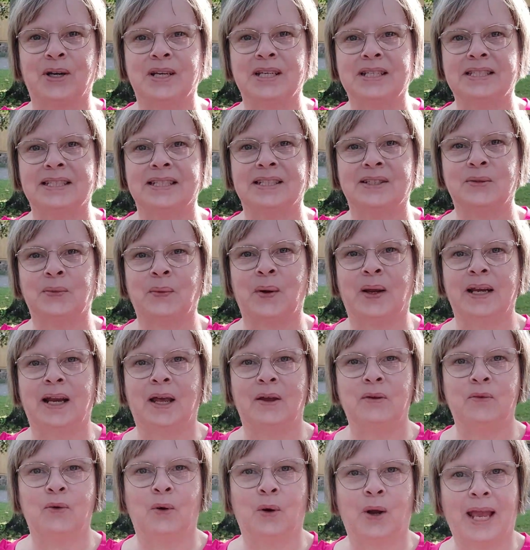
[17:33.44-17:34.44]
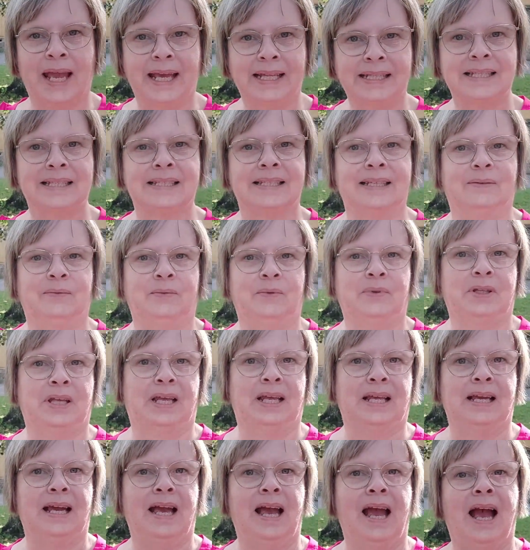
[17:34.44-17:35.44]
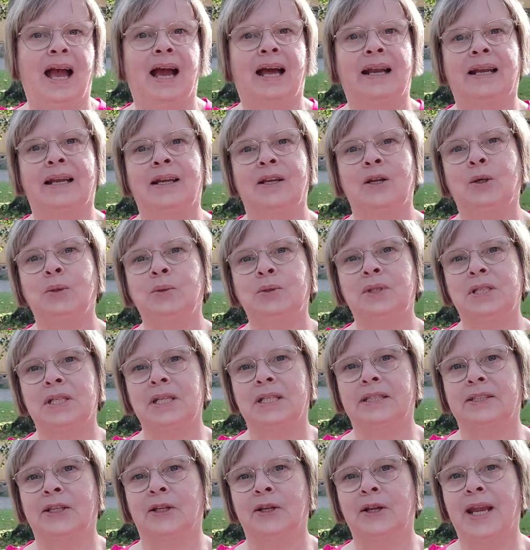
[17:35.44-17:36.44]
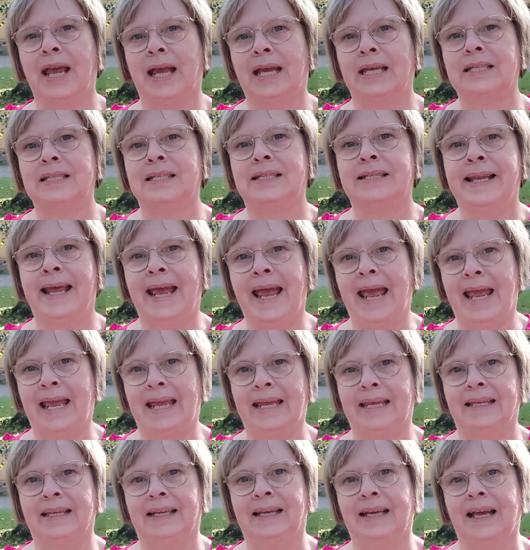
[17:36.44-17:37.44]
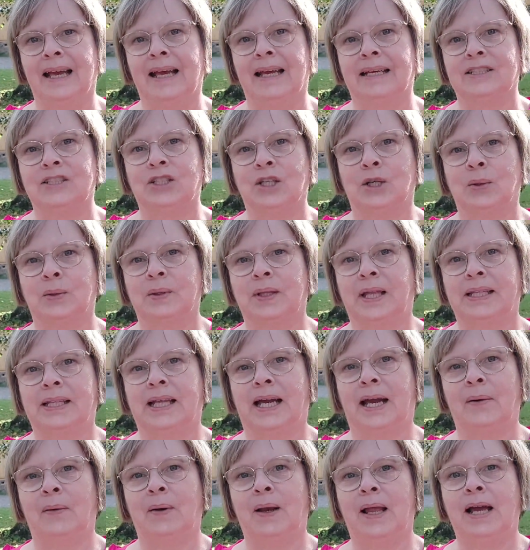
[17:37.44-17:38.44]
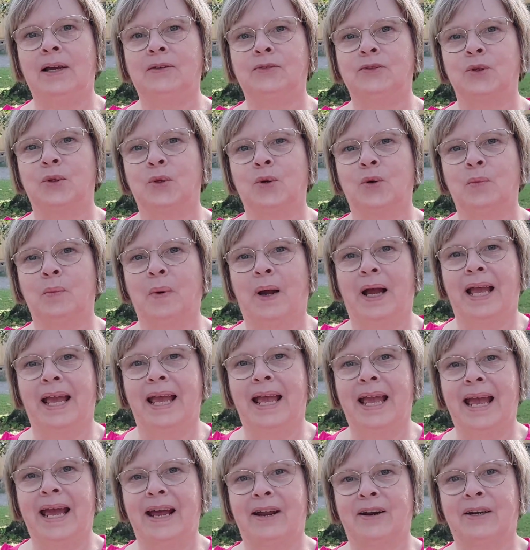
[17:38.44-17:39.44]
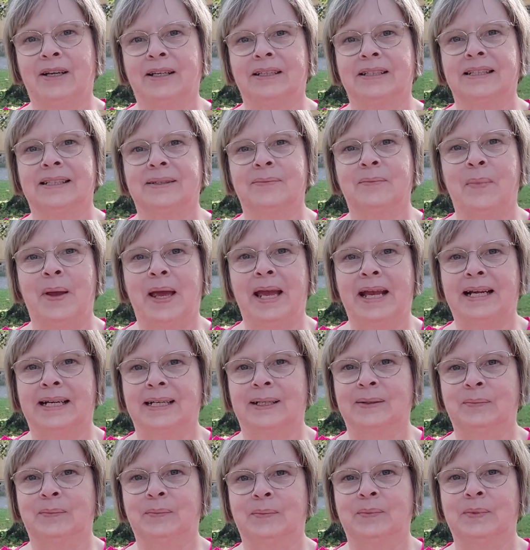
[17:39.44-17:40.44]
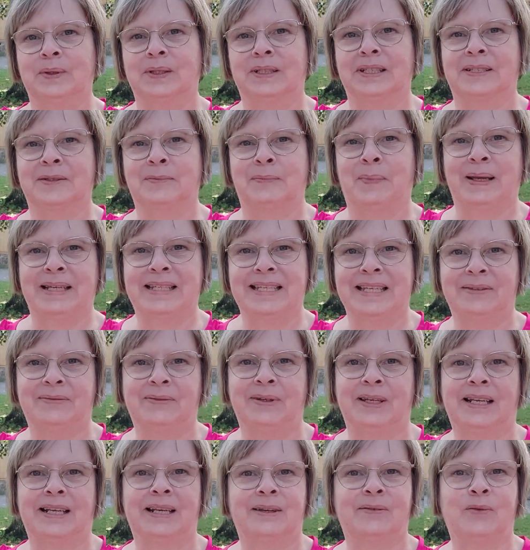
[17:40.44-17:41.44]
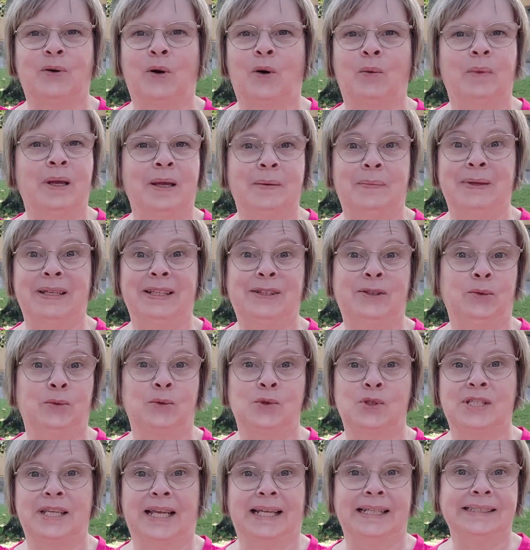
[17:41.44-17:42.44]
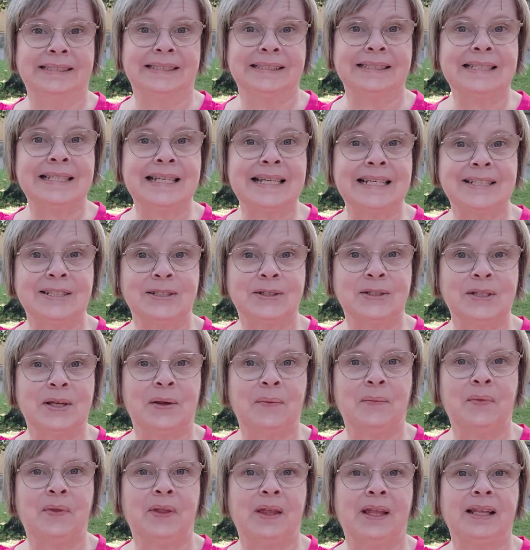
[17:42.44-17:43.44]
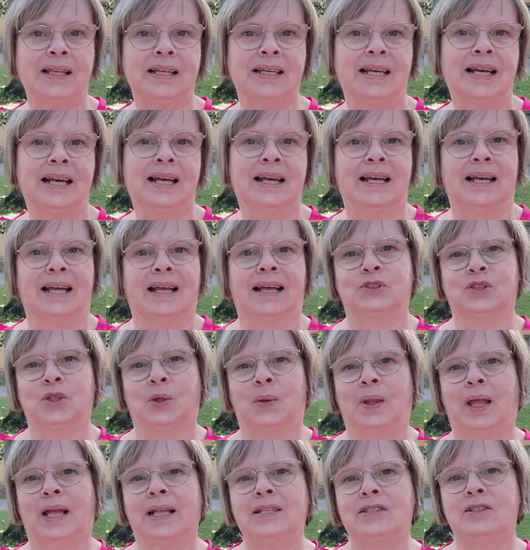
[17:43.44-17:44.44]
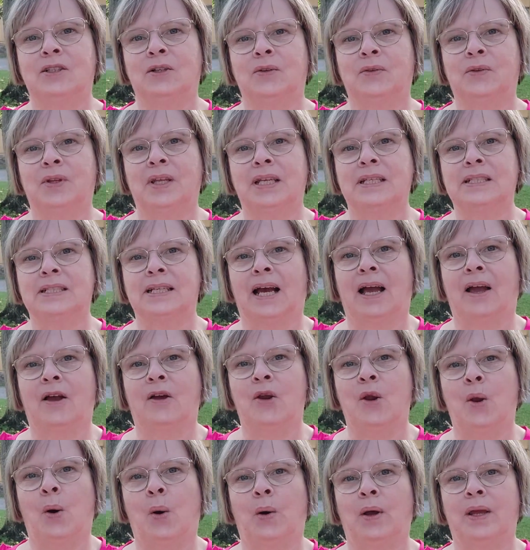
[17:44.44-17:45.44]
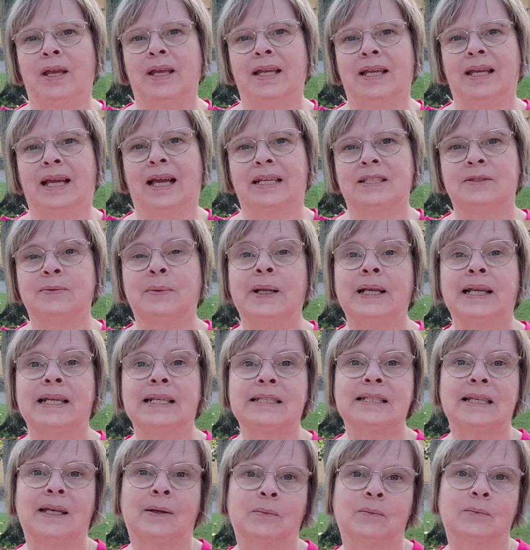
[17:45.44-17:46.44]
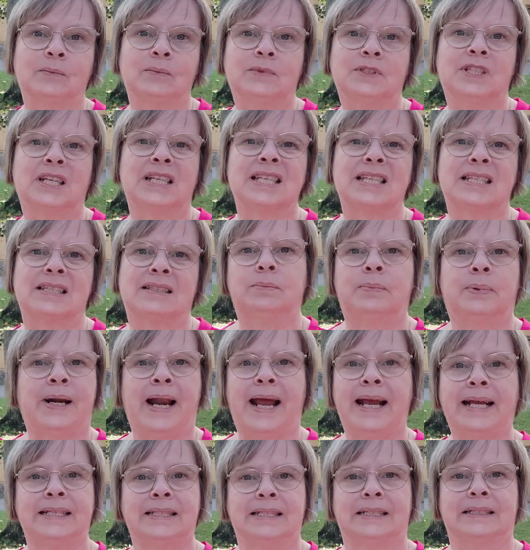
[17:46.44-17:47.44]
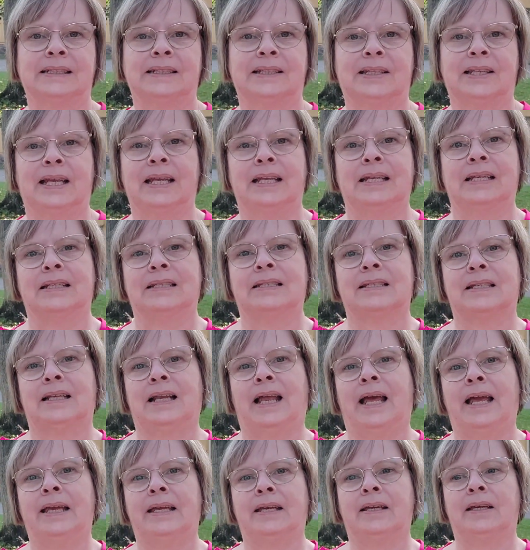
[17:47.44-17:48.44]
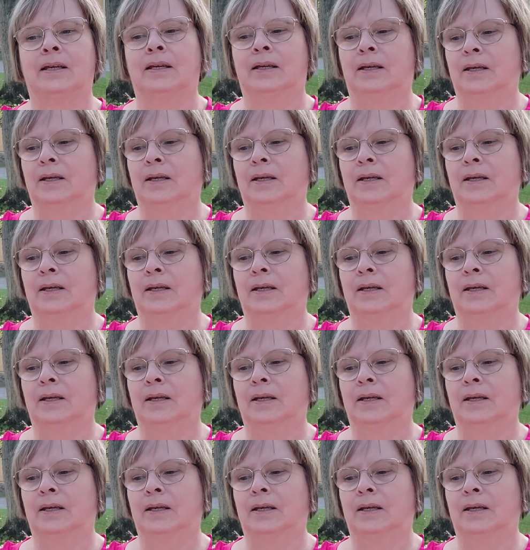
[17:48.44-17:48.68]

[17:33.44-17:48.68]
instance, when I forget something and I notice it the next day, so that I will have to do my hair and makeup specifically for maybe 2 sentences or something. So that sort of things are annoying, as well as some just practical things like